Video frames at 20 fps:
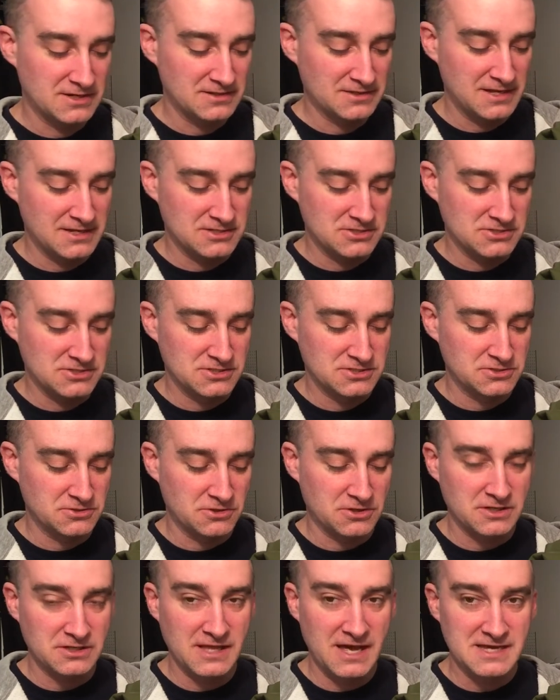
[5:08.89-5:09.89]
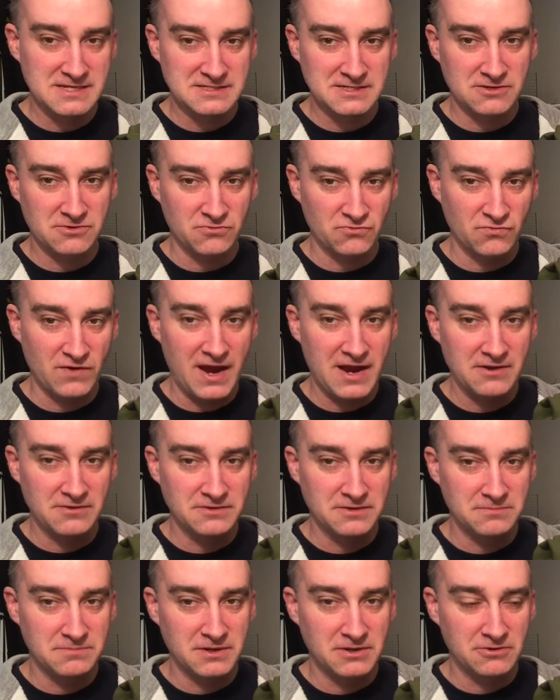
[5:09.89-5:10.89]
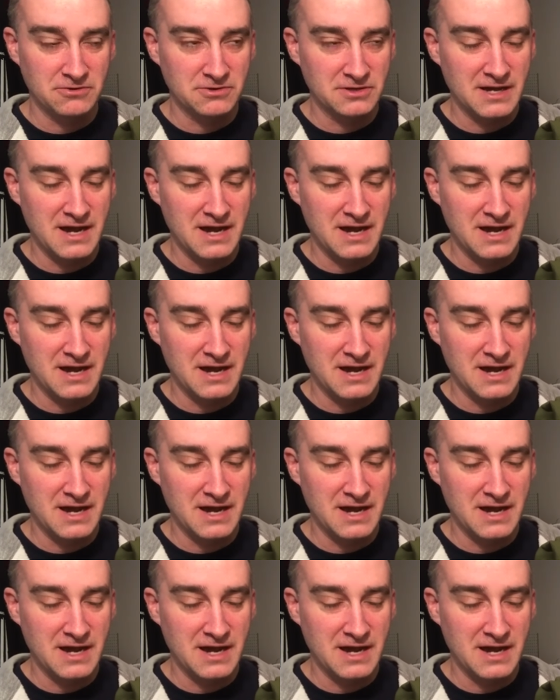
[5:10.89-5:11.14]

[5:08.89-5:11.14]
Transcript: that is just your classic round Imperial